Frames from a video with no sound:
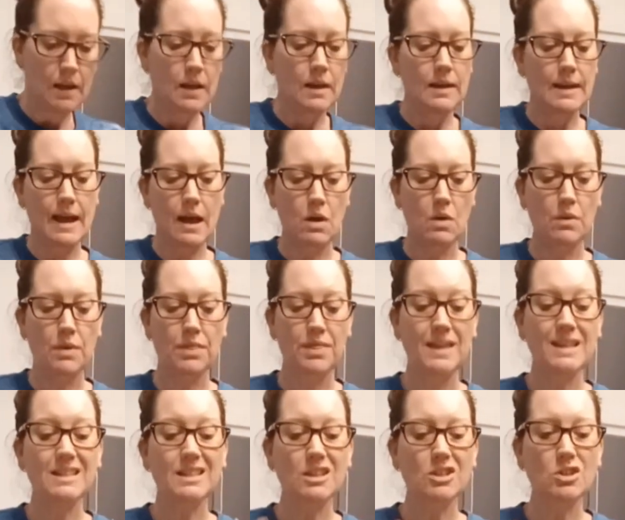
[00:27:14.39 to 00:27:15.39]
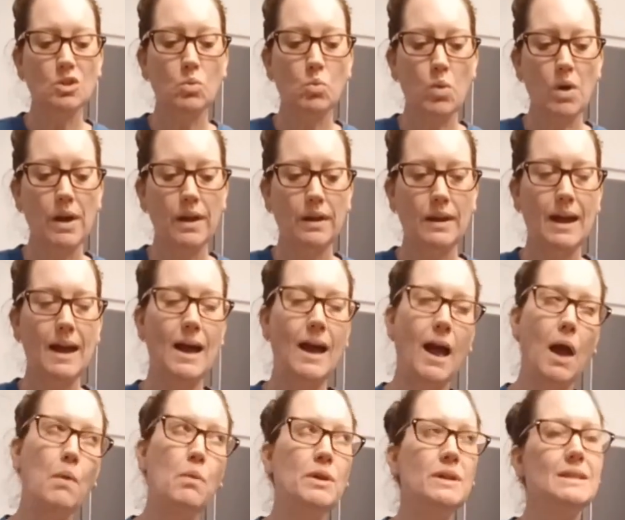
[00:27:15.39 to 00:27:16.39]
Now, this is the one,
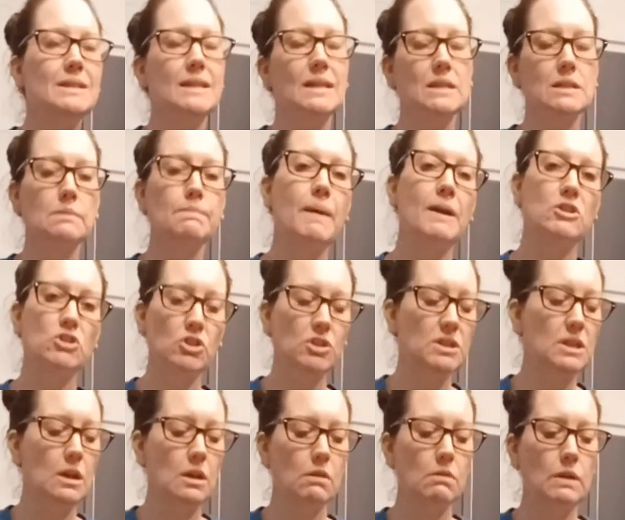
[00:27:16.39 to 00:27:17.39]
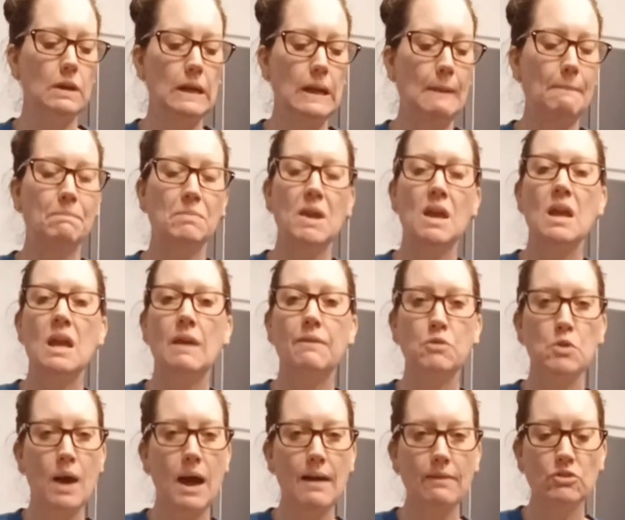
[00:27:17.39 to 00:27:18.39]
I wouldn't say specialty ingredient. If
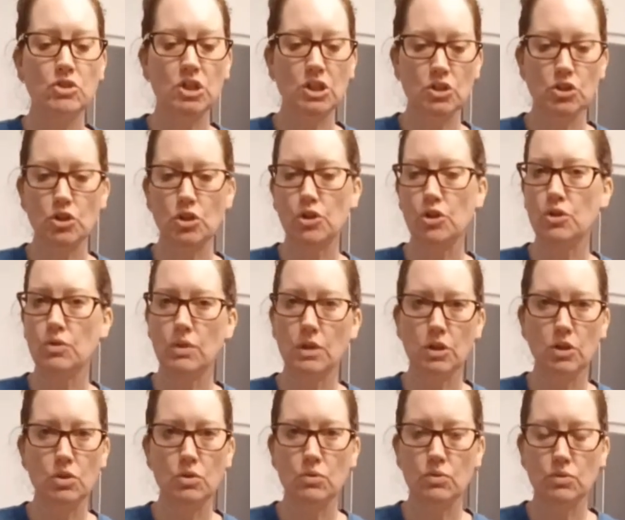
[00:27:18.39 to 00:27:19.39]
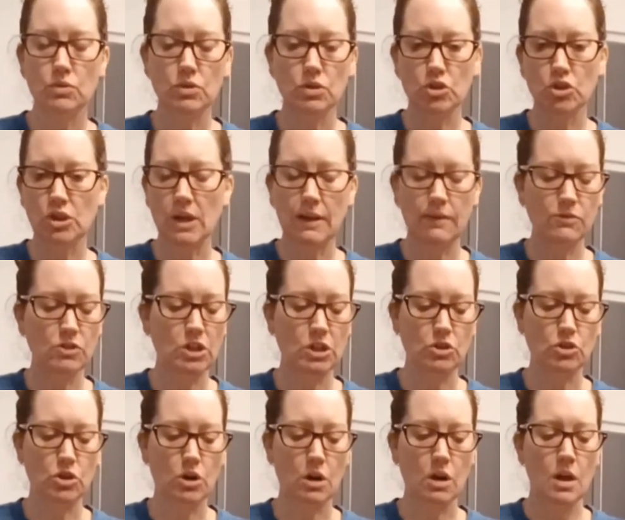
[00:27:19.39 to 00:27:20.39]
you have ginger, you can use shaved
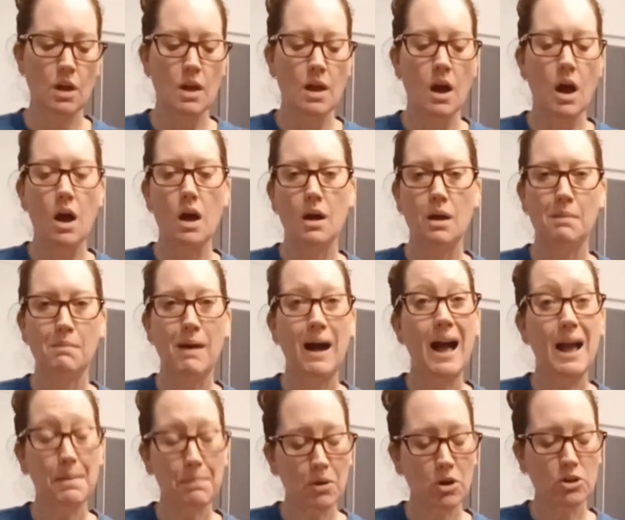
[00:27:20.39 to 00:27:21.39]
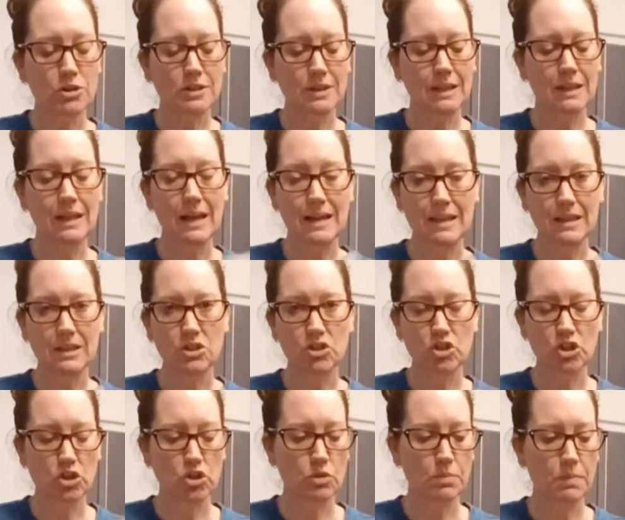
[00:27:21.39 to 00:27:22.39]
ginger. I personally like this
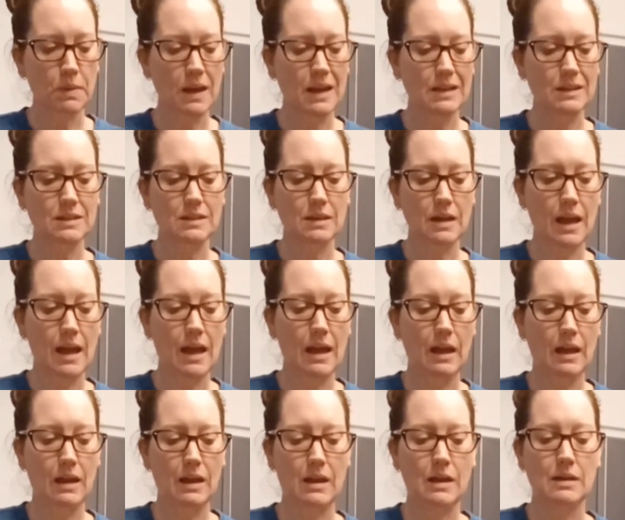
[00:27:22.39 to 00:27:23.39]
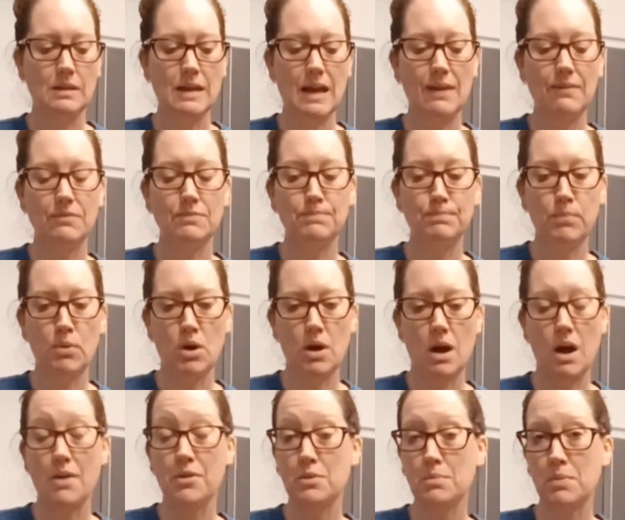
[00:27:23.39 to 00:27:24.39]
ginger paste, and I've bought
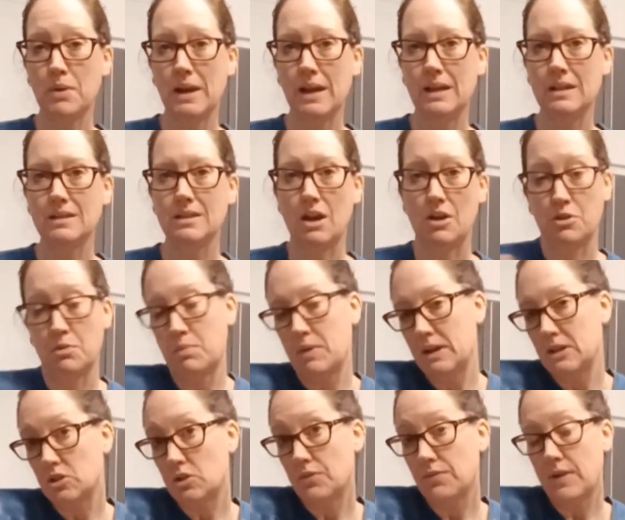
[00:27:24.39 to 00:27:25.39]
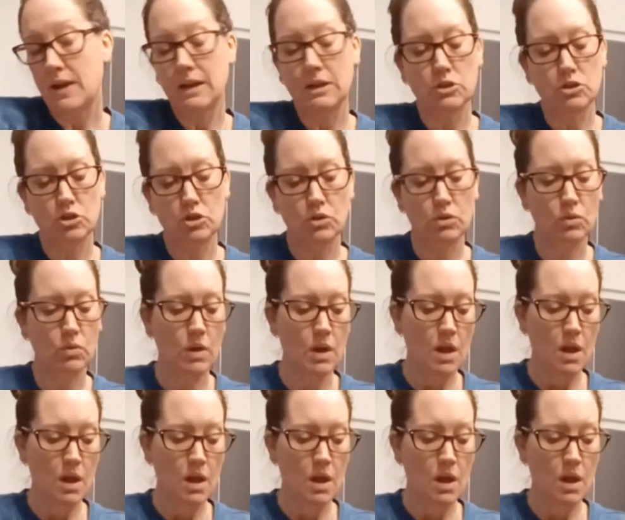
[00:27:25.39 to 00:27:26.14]
other brands. Other brands are fine too.